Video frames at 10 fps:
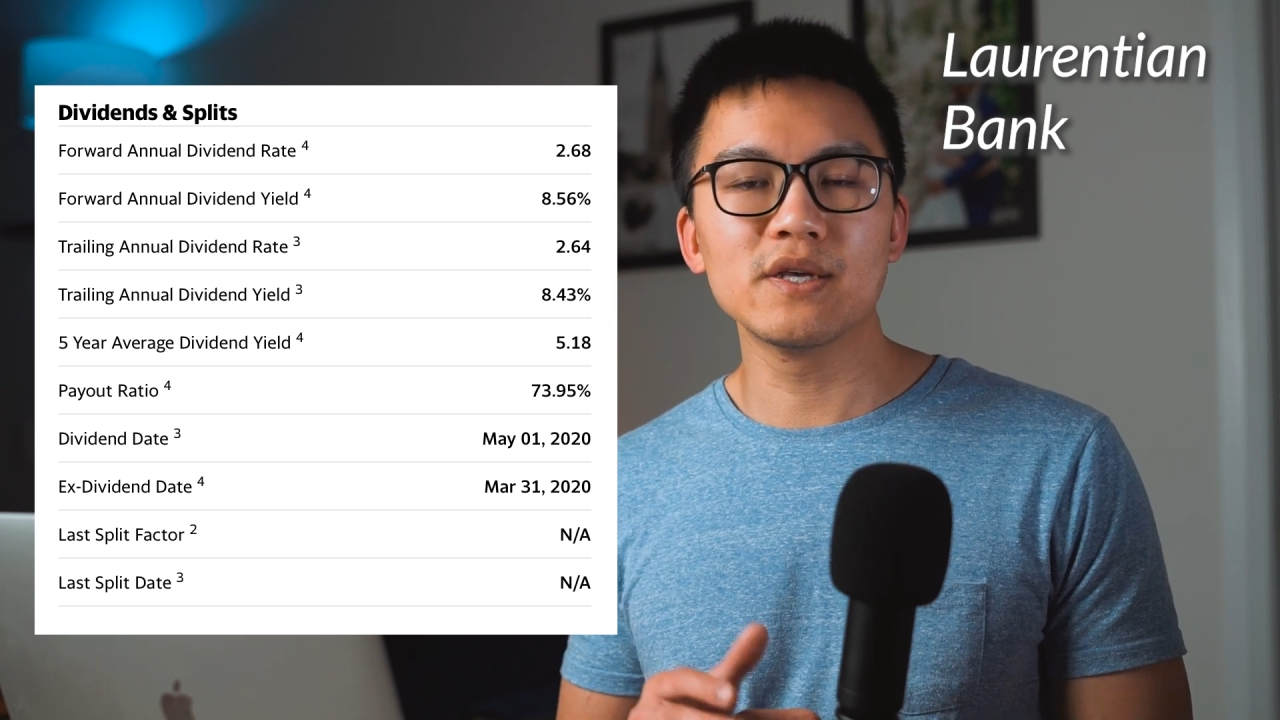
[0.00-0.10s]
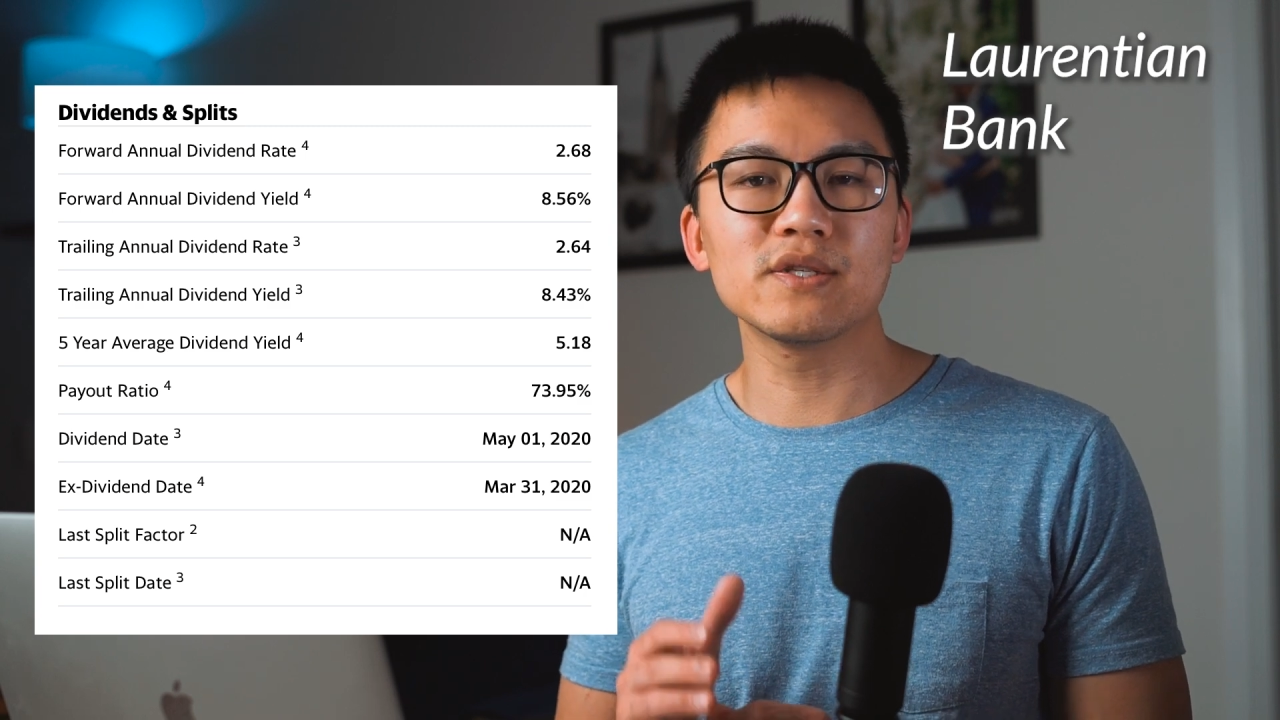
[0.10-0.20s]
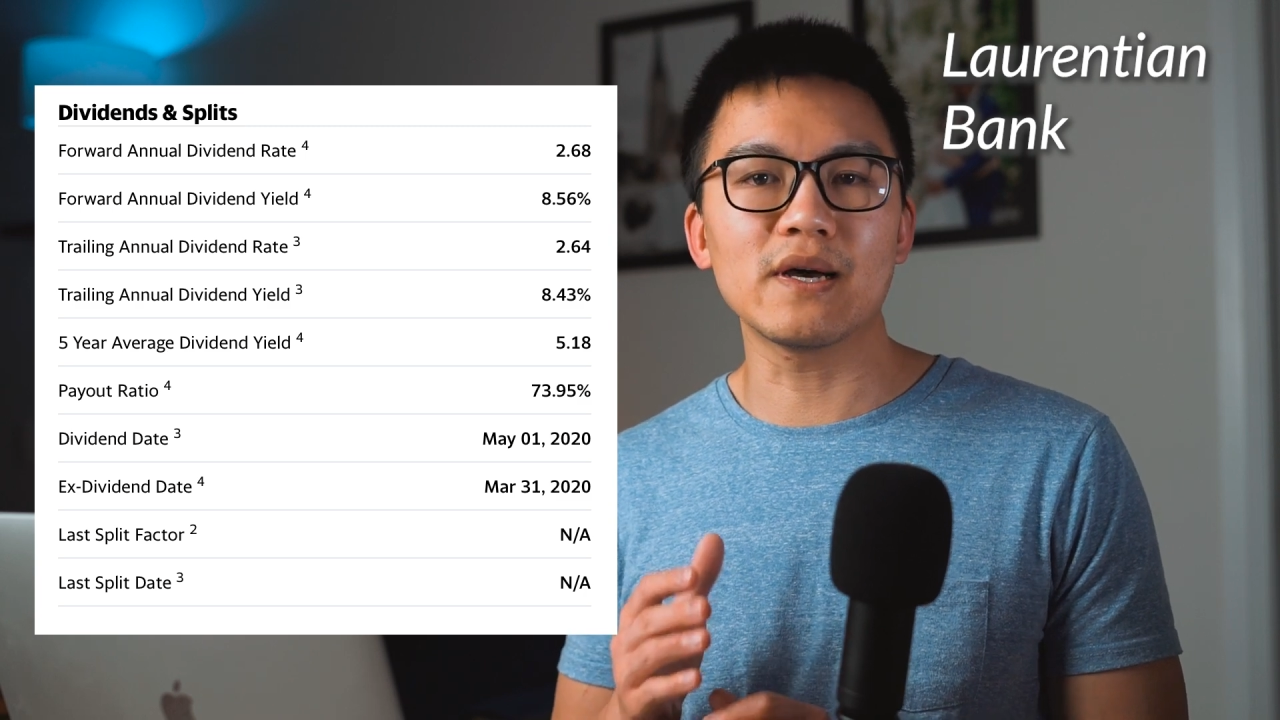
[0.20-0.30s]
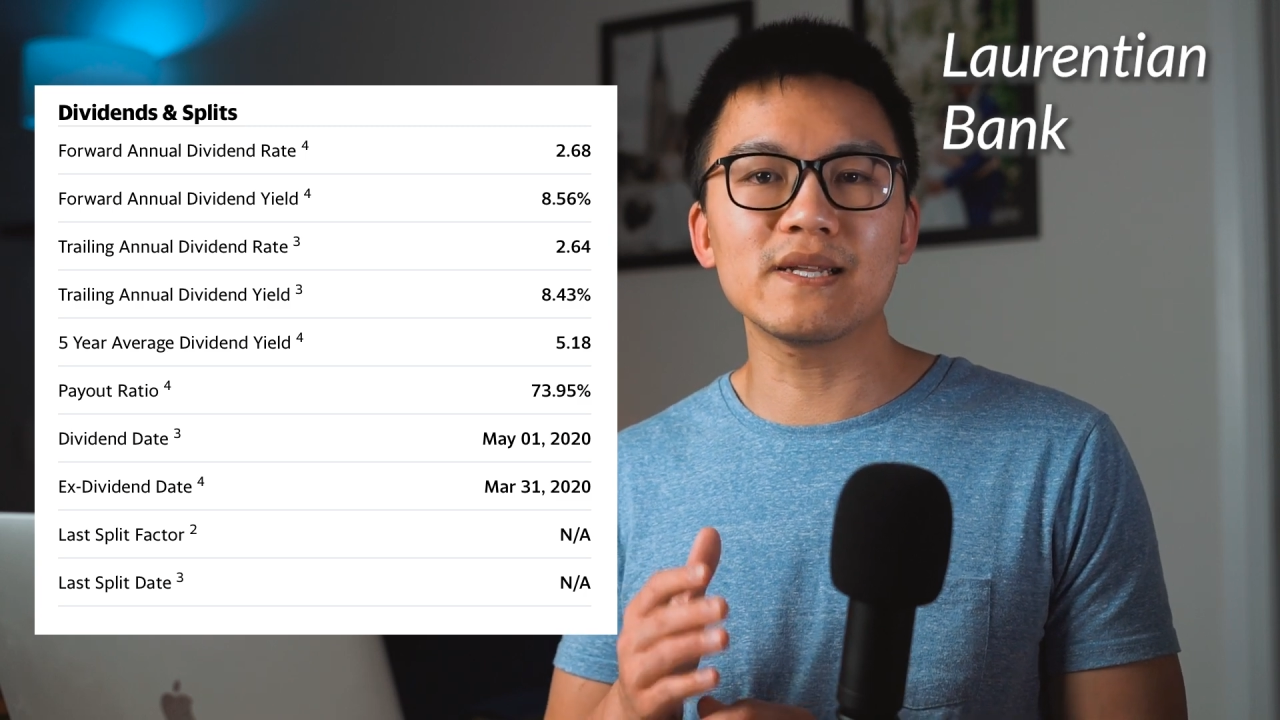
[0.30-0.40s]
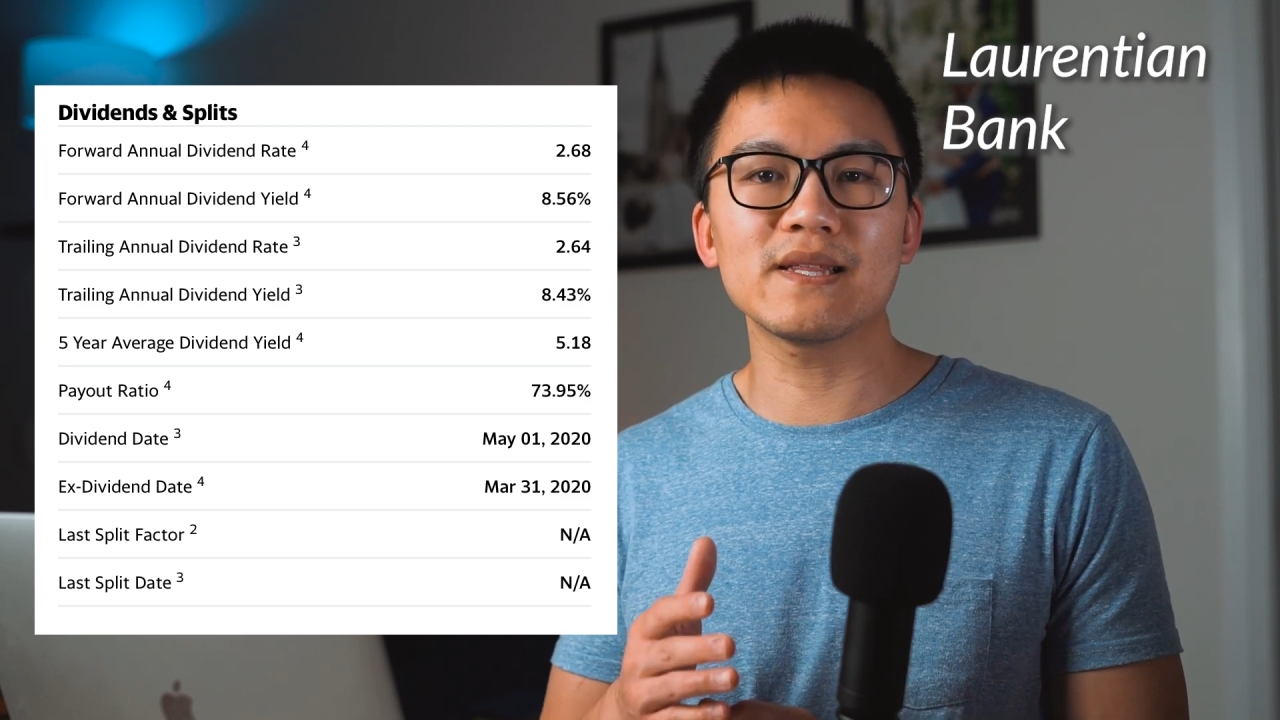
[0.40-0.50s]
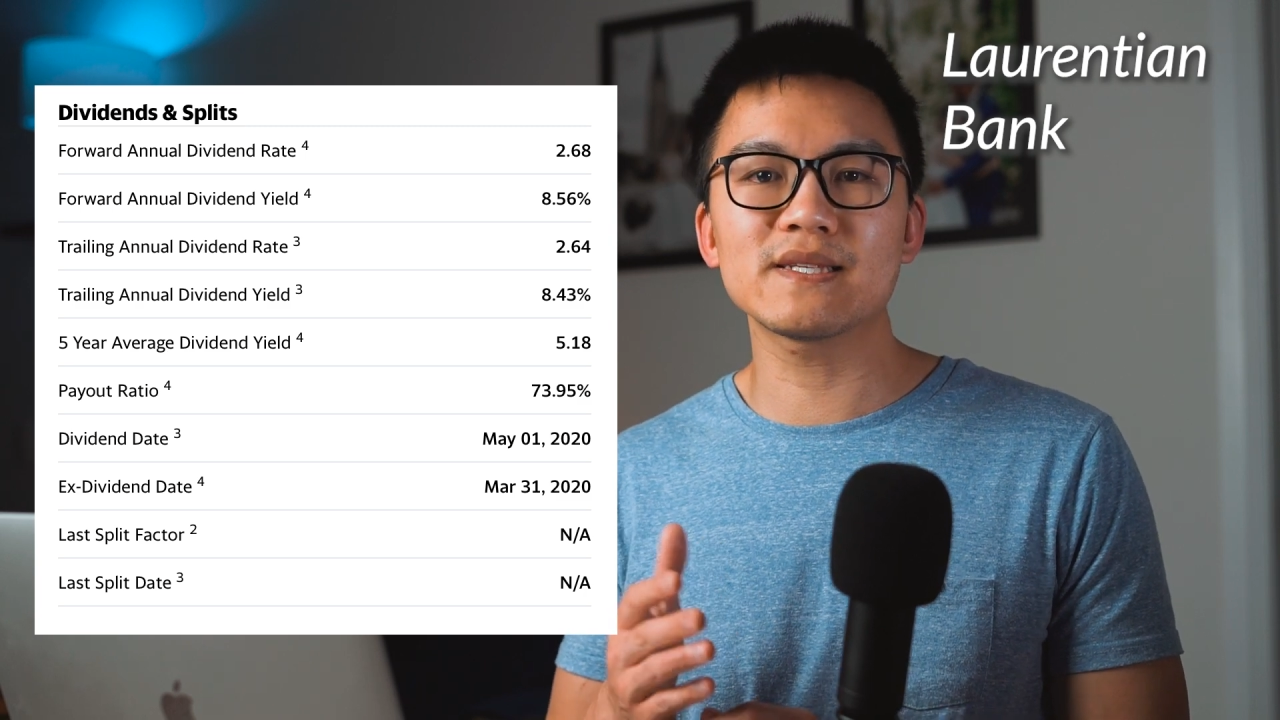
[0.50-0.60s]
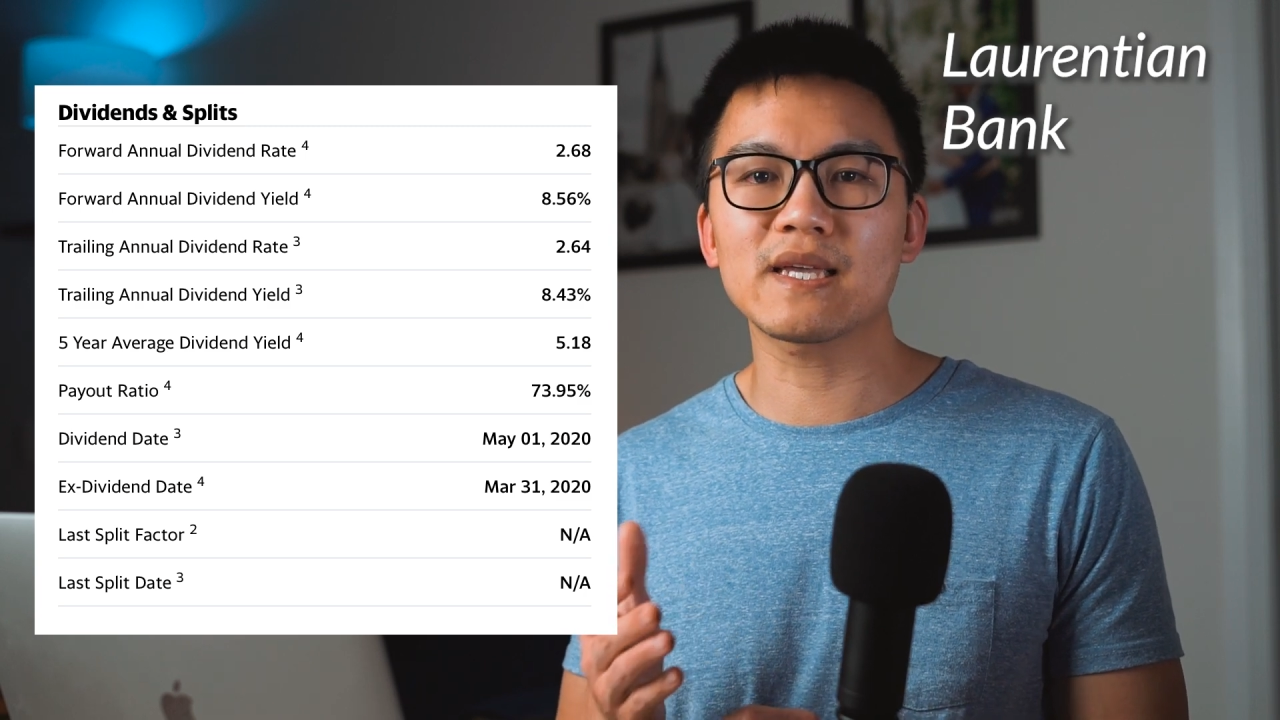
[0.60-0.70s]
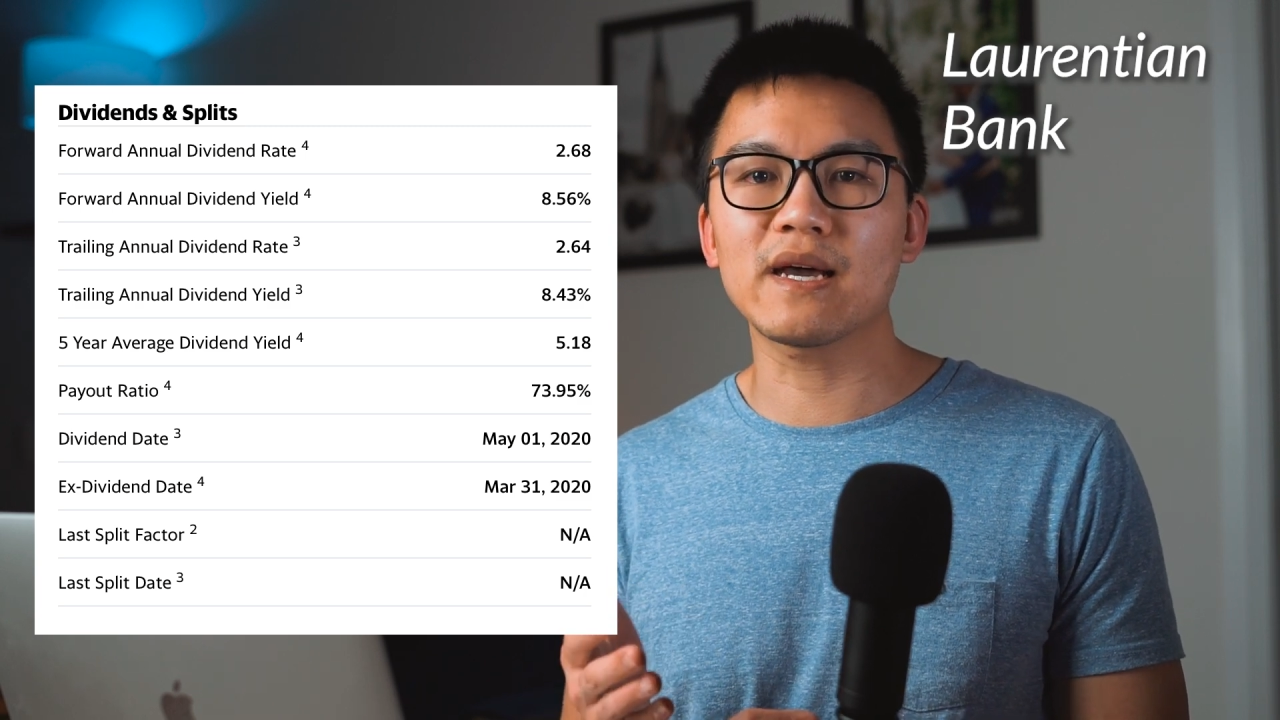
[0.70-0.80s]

So I did this